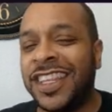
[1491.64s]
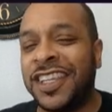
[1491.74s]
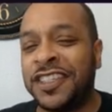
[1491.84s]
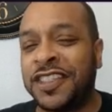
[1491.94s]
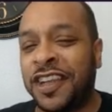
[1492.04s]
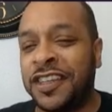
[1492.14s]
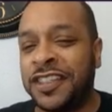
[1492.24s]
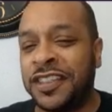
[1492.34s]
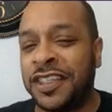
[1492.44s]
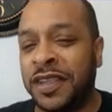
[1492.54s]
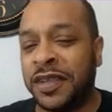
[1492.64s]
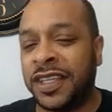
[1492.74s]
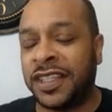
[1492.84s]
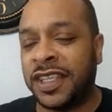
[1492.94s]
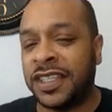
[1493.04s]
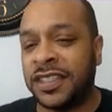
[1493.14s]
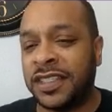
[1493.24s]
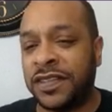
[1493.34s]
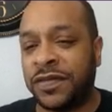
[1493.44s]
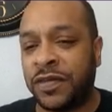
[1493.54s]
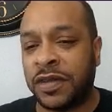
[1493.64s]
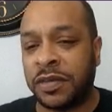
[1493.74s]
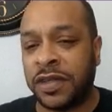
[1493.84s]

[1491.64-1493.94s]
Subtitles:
they're charging to get that Z for.